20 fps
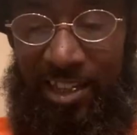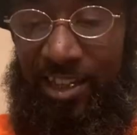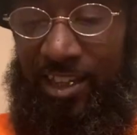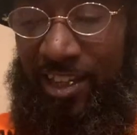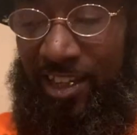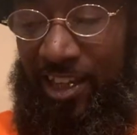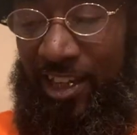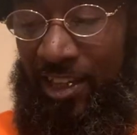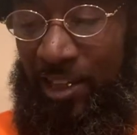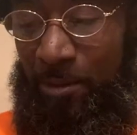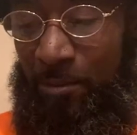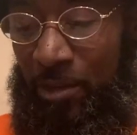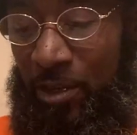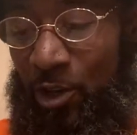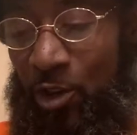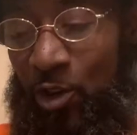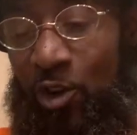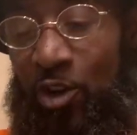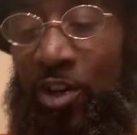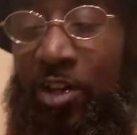it can be
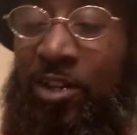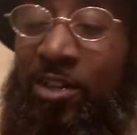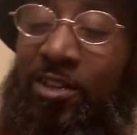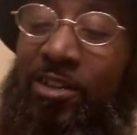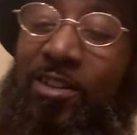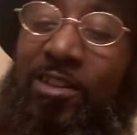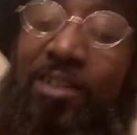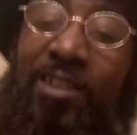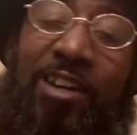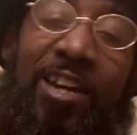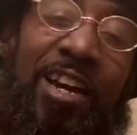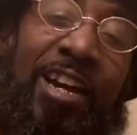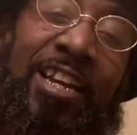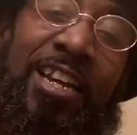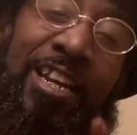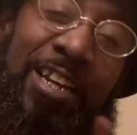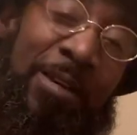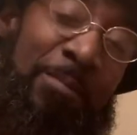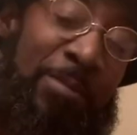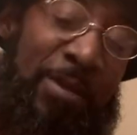ordered and
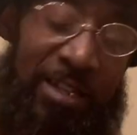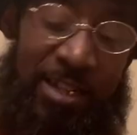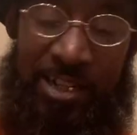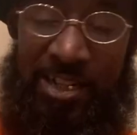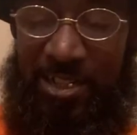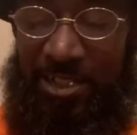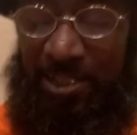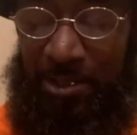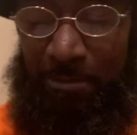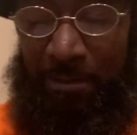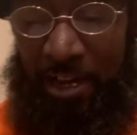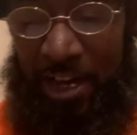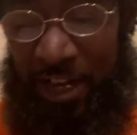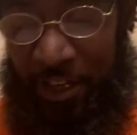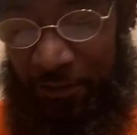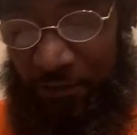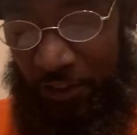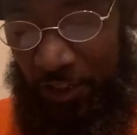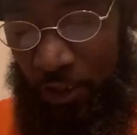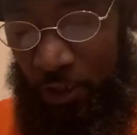it can be customized
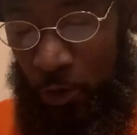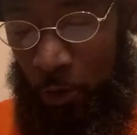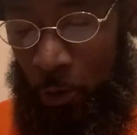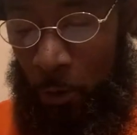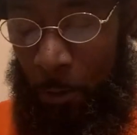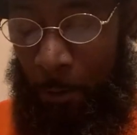for you.